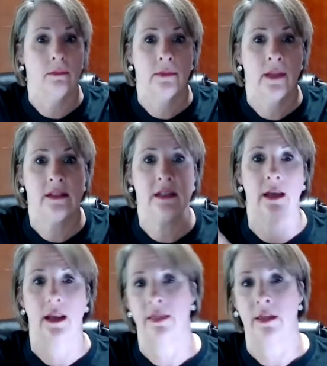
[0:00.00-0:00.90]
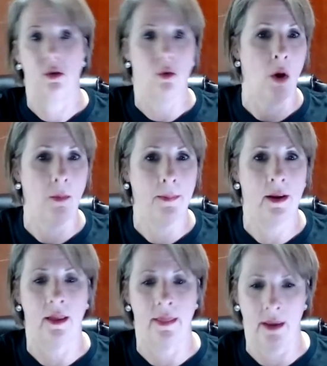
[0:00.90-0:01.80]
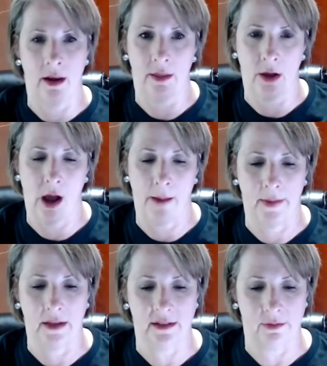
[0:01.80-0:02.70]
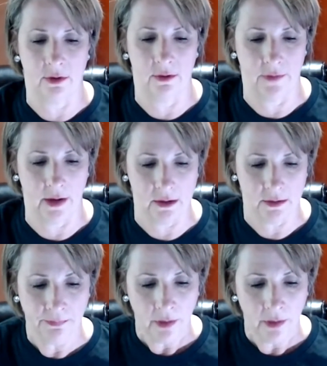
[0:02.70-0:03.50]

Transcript: That's it. And then you open it, and then in the comments after you finish.